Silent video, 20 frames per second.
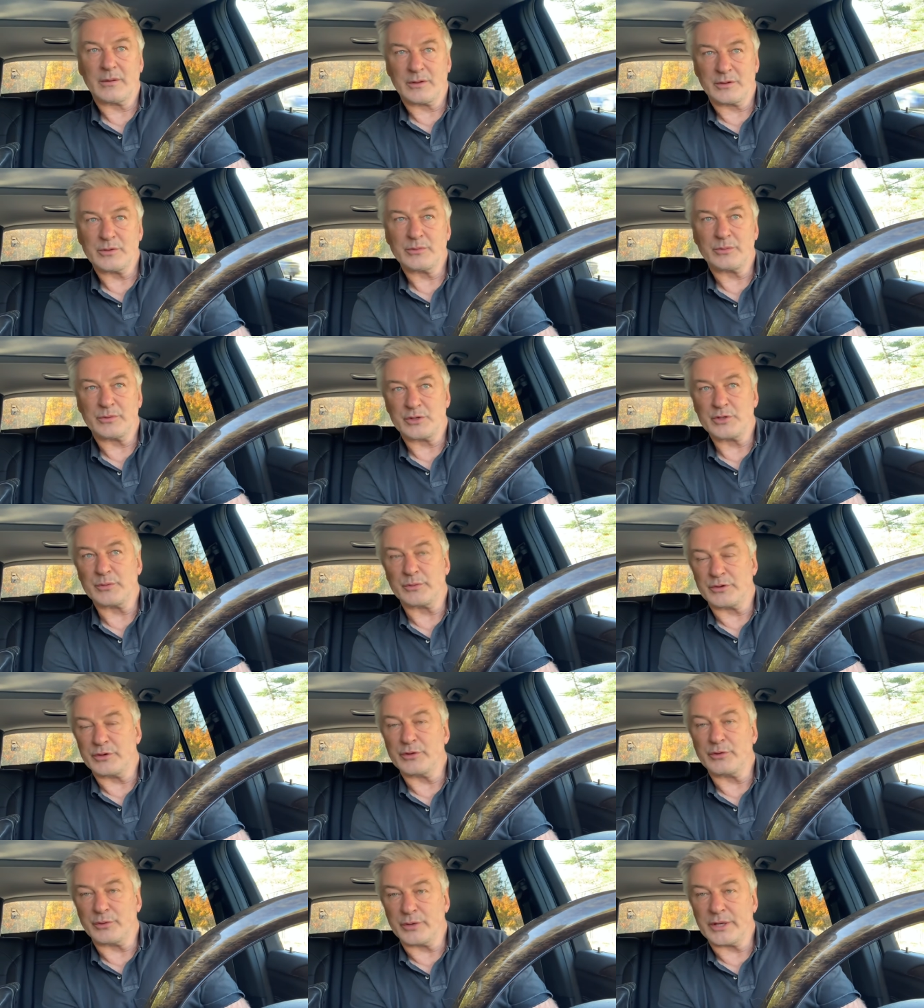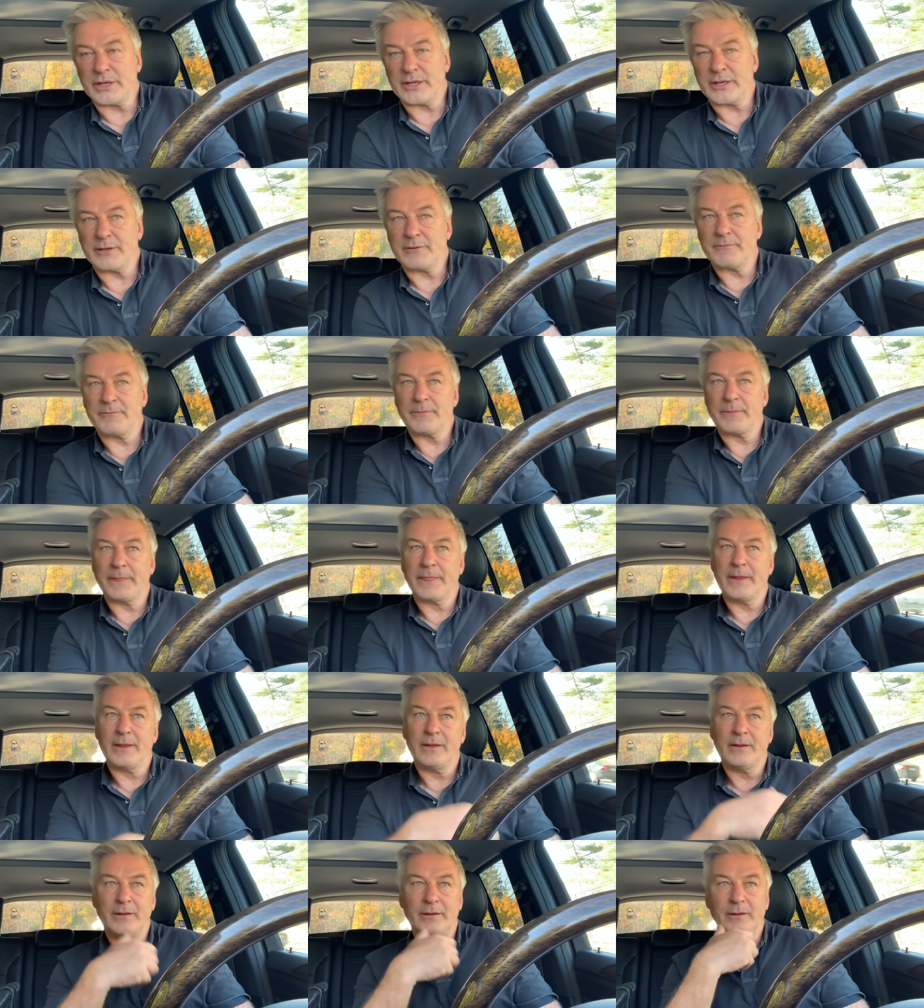to, to a degree,
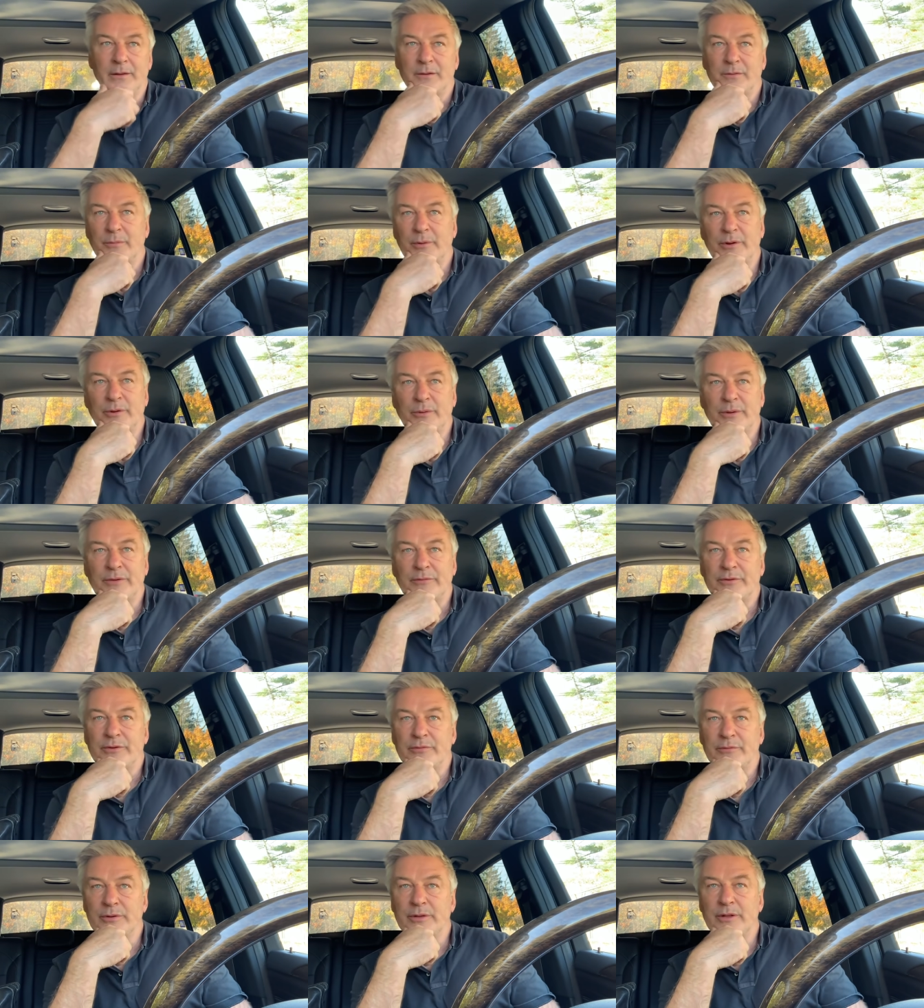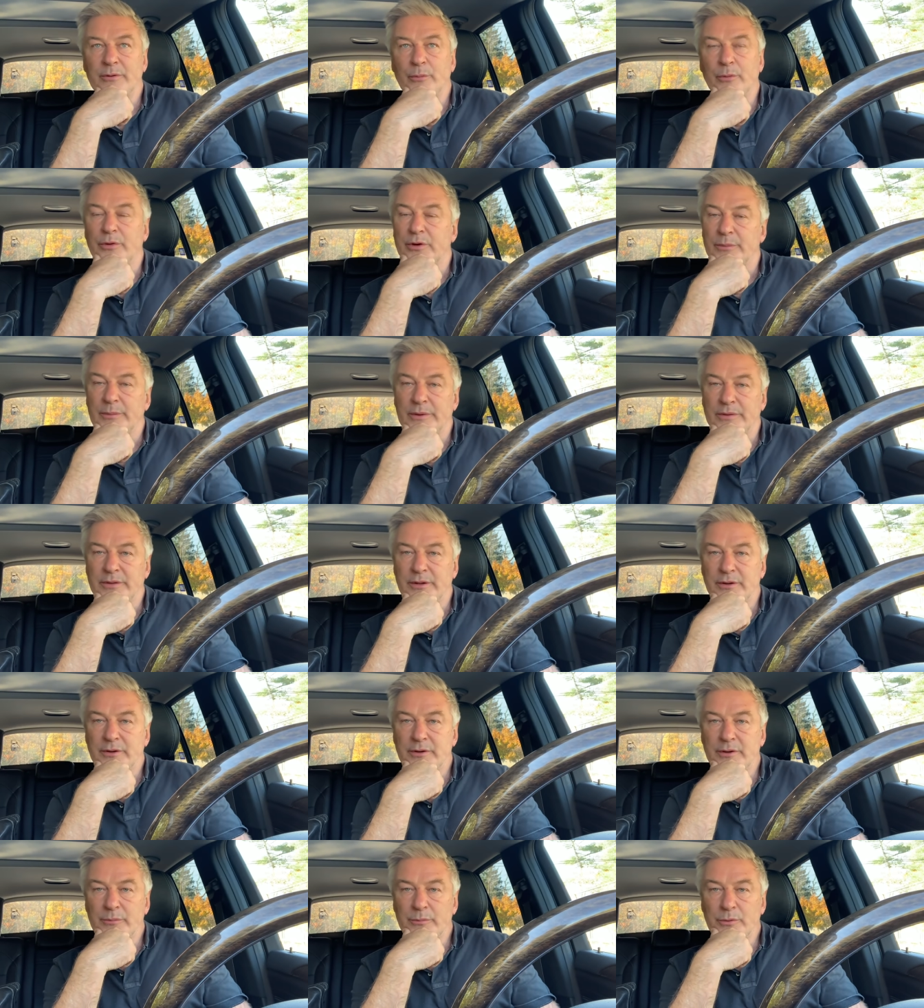we don't have to really worry about that
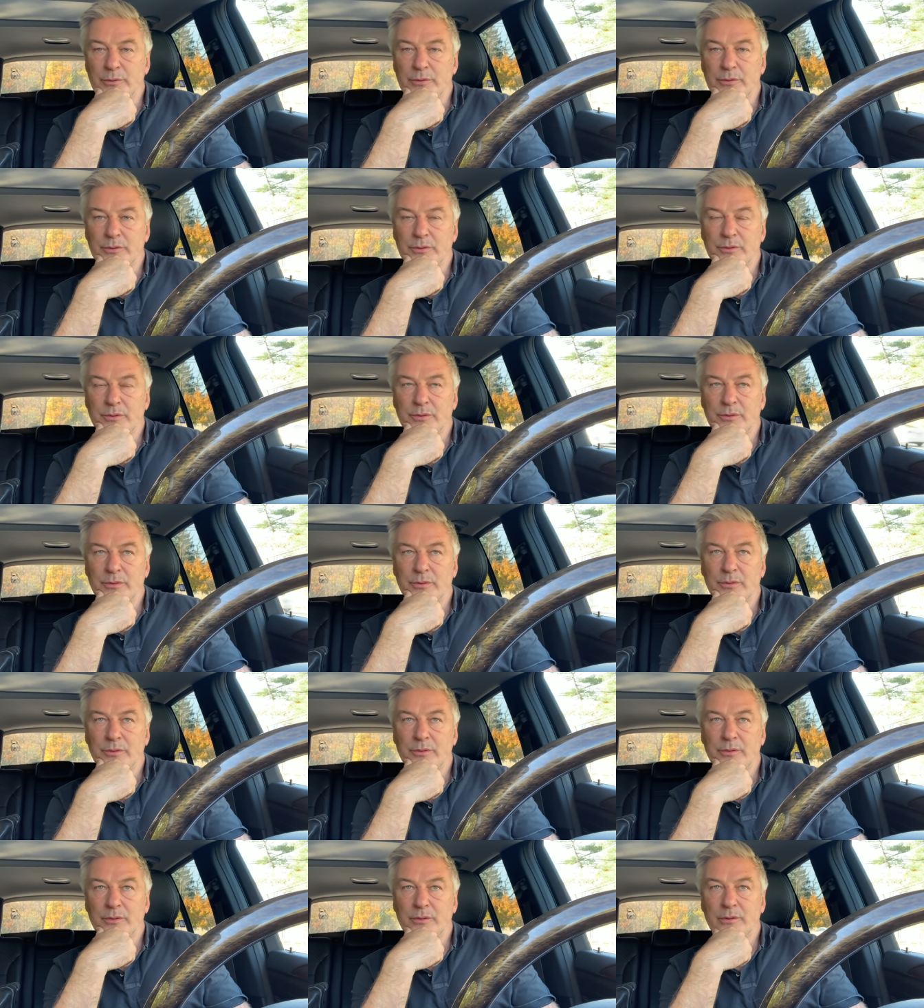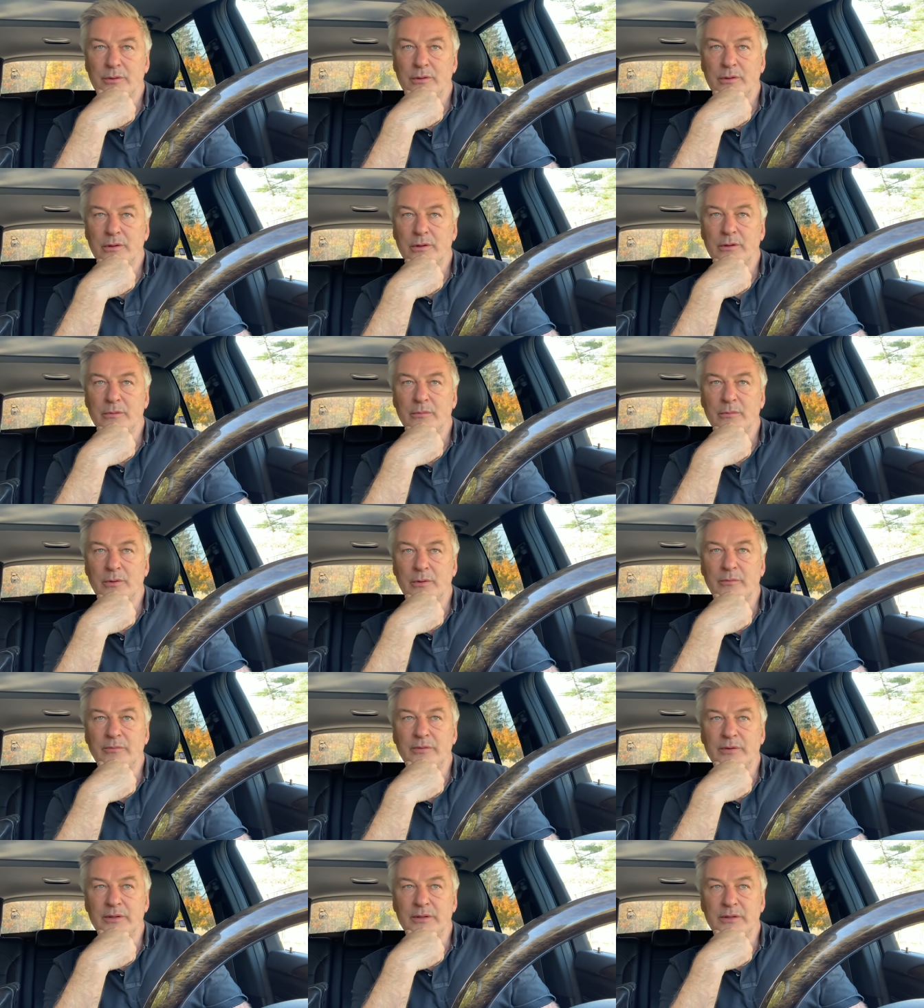anymore. Um,
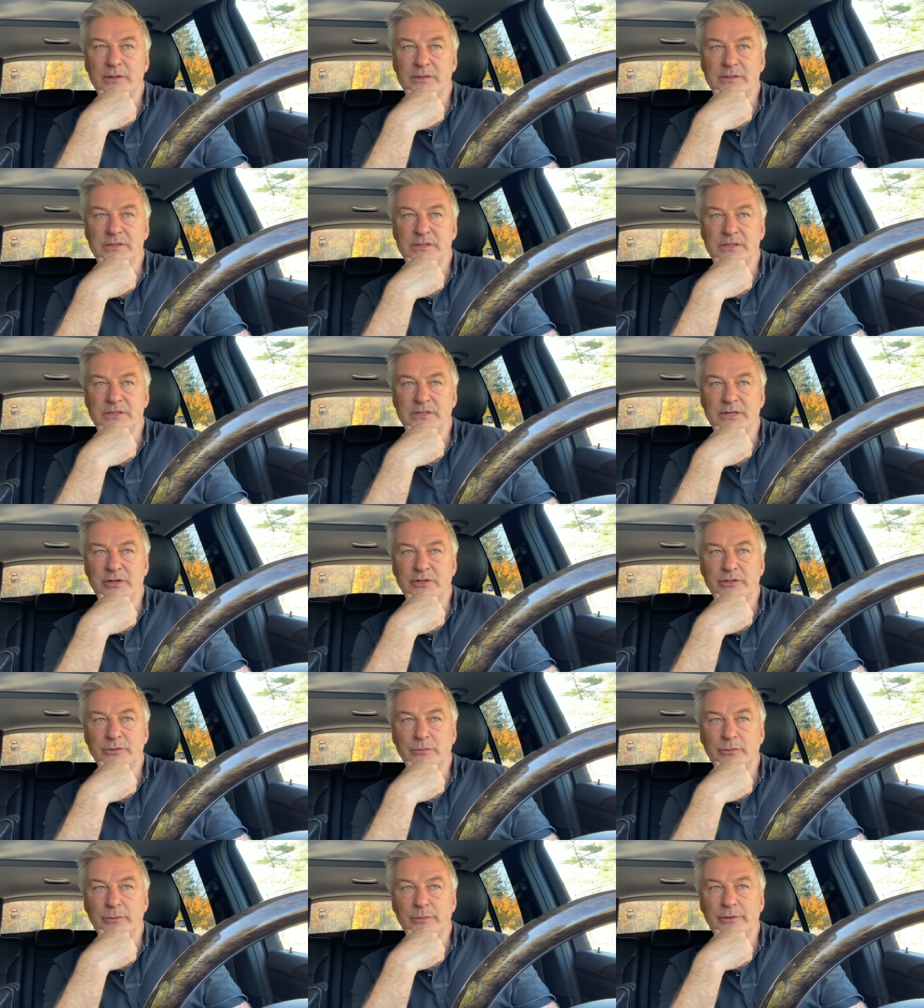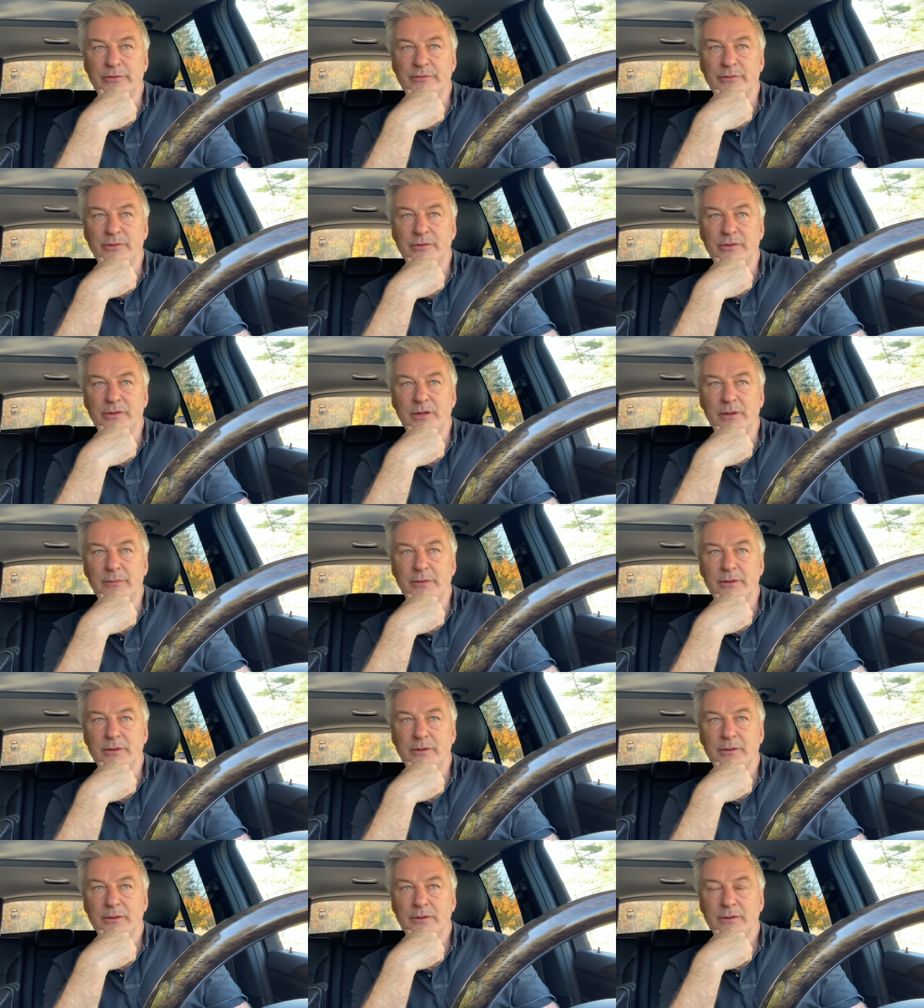hopefully, his concession will be forthcoming.